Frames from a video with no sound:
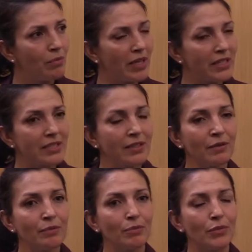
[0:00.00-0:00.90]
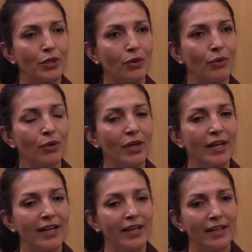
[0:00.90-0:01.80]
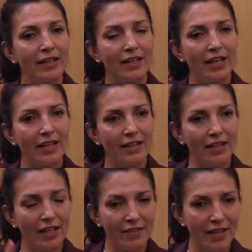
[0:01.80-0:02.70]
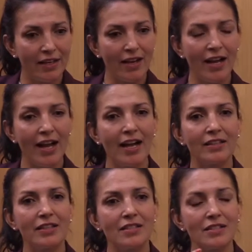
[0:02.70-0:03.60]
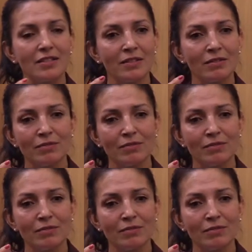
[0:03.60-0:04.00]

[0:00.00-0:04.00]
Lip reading: But, you know, and then I had these